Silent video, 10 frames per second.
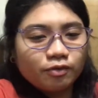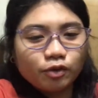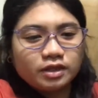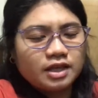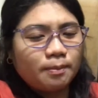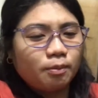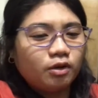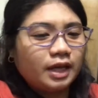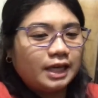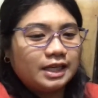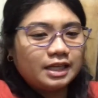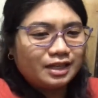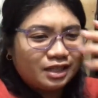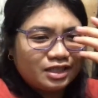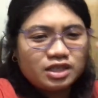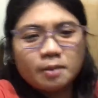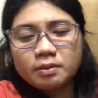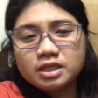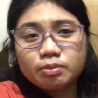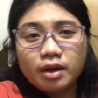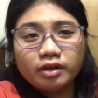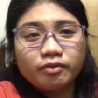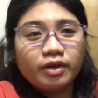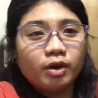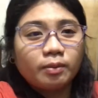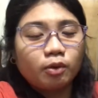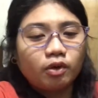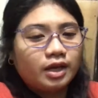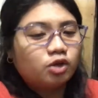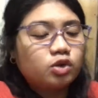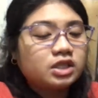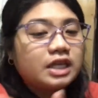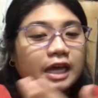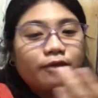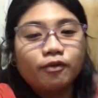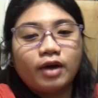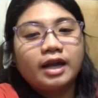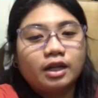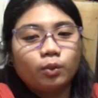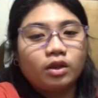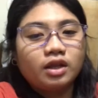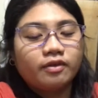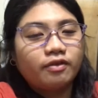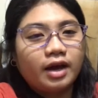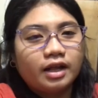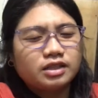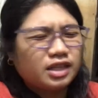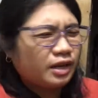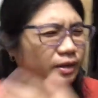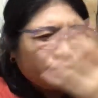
For example, like it's just a misspelled variable and you just can't find it within the files, like